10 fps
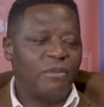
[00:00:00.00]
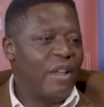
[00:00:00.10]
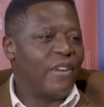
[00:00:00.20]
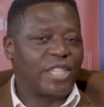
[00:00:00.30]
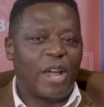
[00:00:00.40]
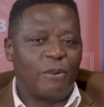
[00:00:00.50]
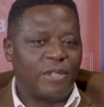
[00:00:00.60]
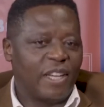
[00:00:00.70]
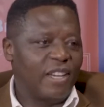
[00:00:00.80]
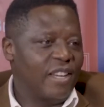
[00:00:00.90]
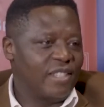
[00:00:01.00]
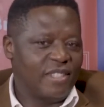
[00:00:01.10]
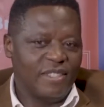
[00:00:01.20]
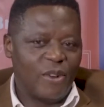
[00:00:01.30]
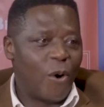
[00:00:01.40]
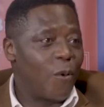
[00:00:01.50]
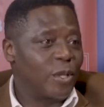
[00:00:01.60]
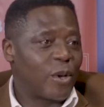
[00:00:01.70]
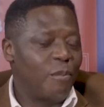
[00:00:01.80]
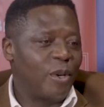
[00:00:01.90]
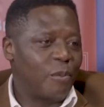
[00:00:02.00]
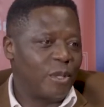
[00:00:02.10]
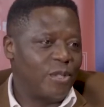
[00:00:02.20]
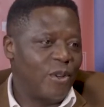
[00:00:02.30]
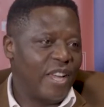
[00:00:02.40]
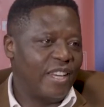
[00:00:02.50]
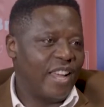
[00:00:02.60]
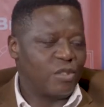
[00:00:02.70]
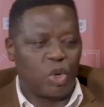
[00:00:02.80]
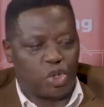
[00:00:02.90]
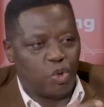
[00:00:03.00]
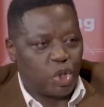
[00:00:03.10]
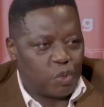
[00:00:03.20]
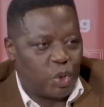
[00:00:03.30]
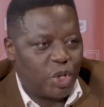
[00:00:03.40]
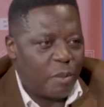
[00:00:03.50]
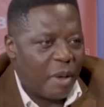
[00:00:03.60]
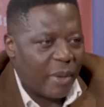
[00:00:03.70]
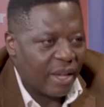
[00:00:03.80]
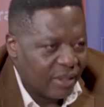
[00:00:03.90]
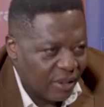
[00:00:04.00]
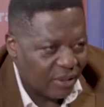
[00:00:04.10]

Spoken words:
never shy of taking risks. Always coming up with new ideas. What could you remember